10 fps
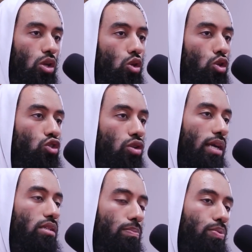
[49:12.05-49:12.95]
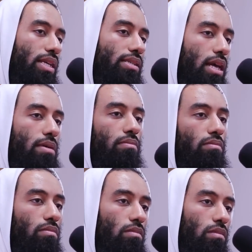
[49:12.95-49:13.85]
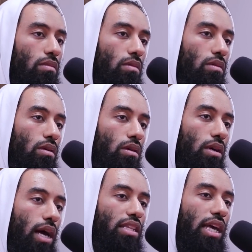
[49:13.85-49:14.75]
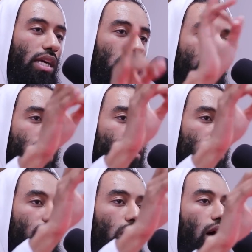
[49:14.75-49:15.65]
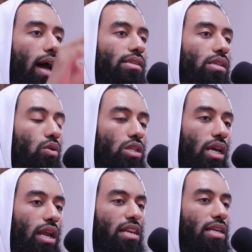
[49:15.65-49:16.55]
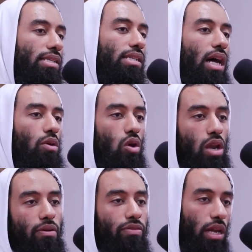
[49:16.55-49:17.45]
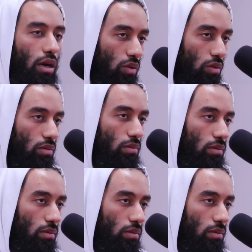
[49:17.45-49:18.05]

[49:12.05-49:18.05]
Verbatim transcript: You tried to please him at the expense of Allah Azza wa Jal, and this is how you're left now.